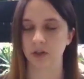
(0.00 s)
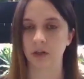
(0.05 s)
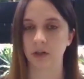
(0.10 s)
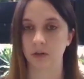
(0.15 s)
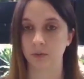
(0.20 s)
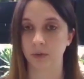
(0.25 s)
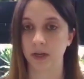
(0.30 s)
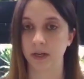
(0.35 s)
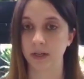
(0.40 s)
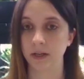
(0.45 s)

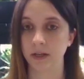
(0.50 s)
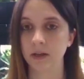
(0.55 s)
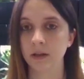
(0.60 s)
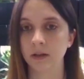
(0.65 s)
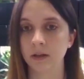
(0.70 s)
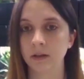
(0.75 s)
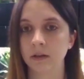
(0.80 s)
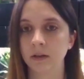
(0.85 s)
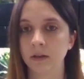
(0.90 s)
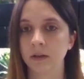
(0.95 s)
already.
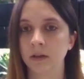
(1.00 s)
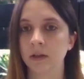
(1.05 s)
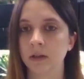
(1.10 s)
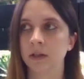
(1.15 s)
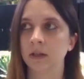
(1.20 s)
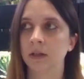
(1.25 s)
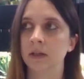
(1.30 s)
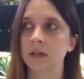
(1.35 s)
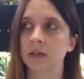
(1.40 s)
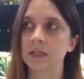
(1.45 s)

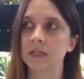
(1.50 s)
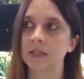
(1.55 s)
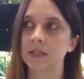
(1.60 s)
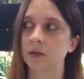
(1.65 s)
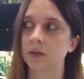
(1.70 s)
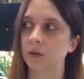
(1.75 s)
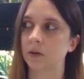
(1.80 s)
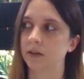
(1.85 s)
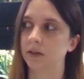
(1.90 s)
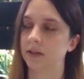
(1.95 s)

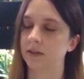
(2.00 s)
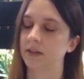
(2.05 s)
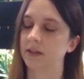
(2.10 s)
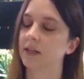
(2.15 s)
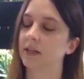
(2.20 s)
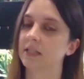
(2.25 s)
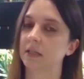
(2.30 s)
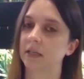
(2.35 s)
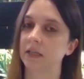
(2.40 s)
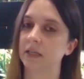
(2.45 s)
So, and I think
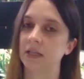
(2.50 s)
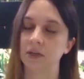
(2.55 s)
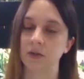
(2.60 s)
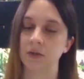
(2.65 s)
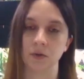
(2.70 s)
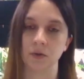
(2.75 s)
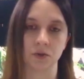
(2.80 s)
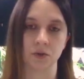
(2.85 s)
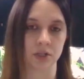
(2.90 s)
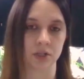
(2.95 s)
that's a
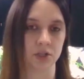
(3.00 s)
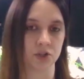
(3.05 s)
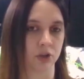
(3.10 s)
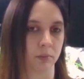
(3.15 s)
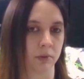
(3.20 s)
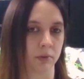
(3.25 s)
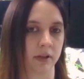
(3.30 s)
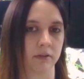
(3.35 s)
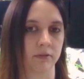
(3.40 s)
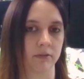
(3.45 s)
huge
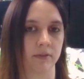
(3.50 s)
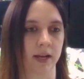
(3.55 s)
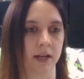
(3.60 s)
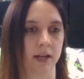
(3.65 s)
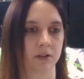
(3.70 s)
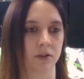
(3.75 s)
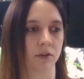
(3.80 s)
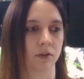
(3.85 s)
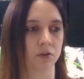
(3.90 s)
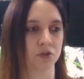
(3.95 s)
contributing
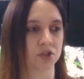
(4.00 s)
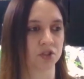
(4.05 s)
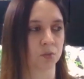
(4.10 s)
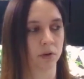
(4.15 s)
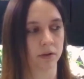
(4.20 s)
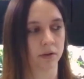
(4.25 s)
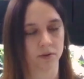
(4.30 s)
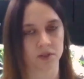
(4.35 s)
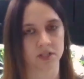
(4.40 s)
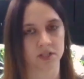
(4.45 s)
factor. They're just
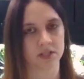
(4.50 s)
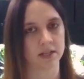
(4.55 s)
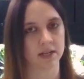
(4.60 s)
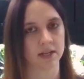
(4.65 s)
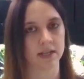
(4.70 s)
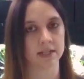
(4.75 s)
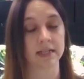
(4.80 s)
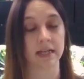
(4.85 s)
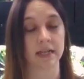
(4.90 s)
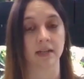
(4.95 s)
one of those
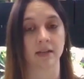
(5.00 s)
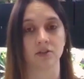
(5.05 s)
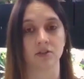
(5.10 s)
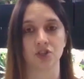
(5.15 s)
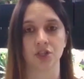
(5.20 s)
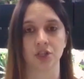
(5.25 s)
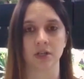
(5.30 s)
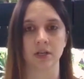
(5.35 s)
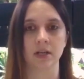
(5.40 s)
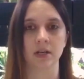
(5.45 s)
snakes that
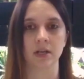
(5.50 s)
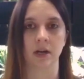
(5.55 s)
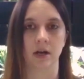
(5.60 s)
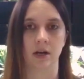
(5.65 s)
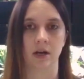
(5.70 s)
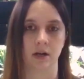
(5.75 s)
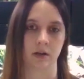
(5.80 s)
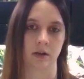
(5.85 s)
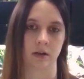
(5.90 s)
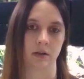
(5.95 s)
should
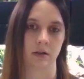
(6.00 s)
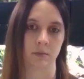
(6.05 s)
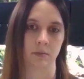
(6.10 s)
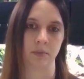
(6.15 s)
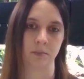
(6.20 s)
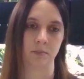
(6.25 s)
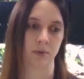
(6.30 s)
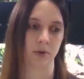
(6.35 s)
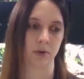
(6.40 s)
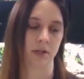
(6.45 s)
not
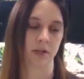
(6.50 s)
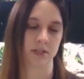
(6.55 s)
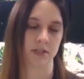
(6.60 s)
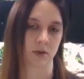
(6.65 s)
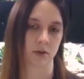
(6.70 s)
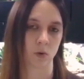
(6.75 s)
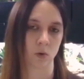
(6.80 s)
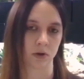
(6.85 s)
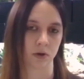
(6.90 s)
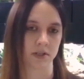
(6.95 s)
be put into
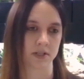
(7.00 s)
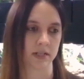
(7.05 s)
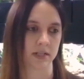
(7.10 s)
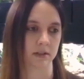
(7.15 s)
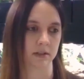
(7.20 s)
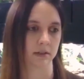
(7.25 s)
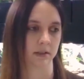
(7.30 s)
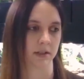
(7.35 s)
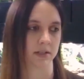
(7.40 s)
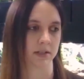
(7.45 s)

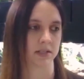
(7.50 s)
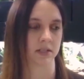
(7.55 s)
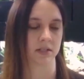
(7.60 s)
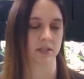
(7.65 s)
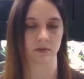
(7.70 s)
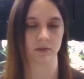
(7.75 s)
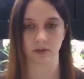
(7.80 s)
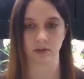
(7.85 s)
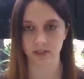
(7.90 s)
quarantine unless it's for a